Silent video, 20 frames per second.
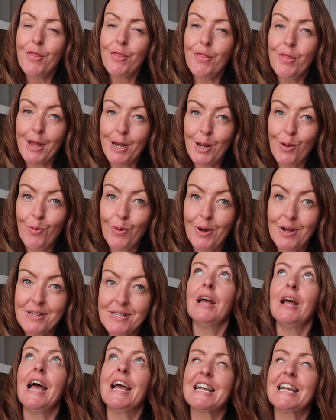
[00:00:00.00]
than it
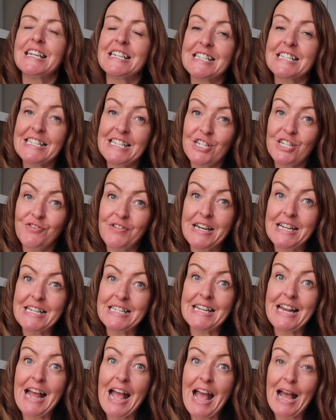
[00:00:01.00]
was, considering
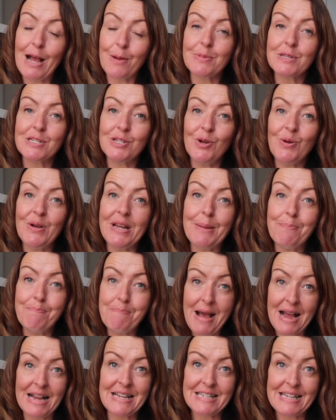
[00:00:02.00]
it's an absolutely
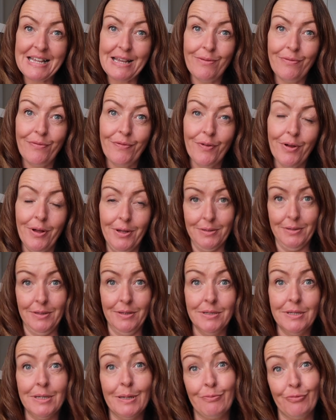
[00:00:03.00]
massive
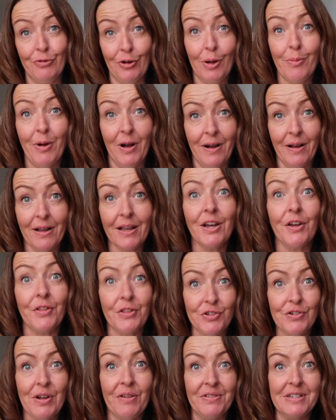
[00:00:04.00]
Primark at
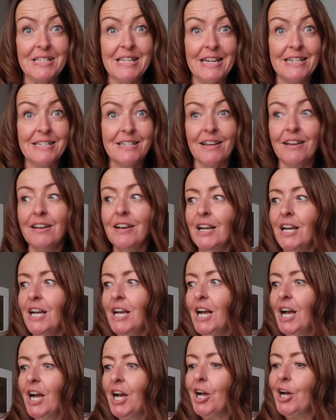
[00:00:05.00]
the Trafford Centre.
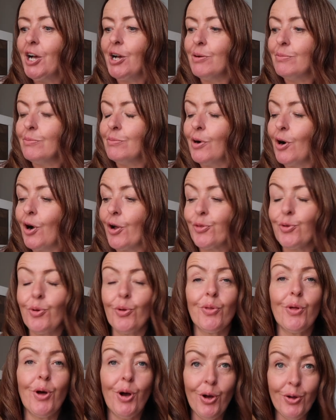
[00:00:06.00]
I
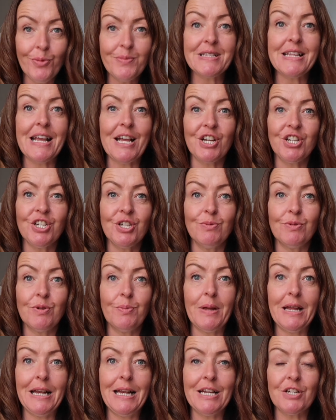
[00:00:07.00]
thought the home section would
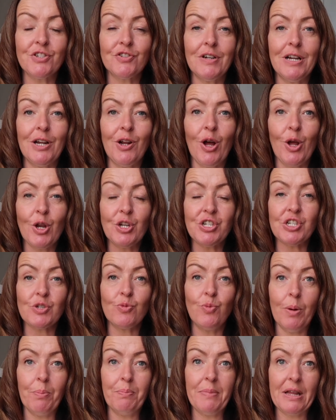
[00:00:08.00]
be literally like
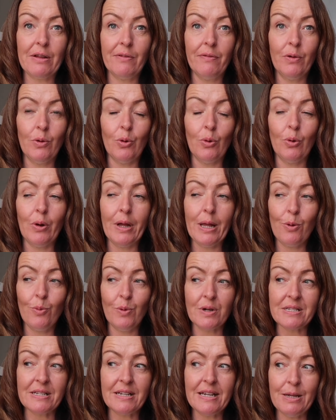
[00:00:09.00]
just one big floor. It
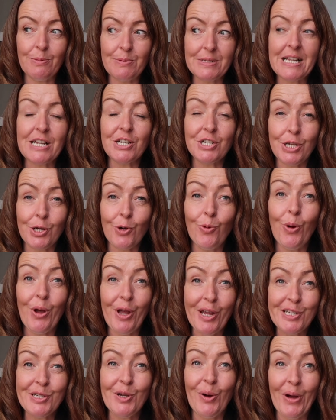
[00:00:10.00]
wasn't. It was actually
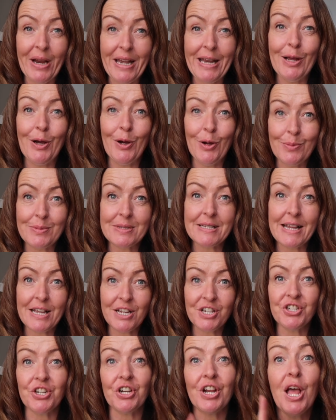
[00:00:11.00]
quite a tiny home
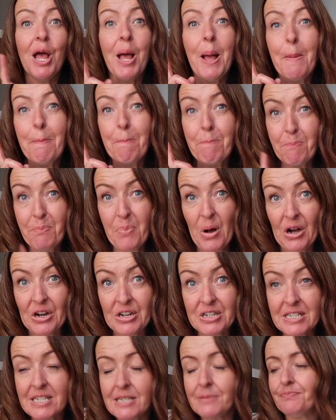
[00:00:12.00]
section.
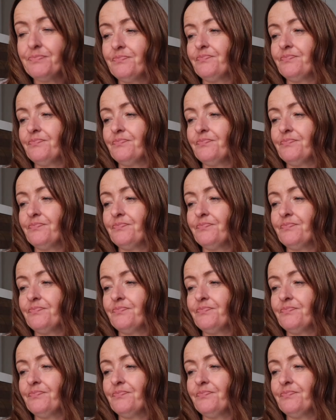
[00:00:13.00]
But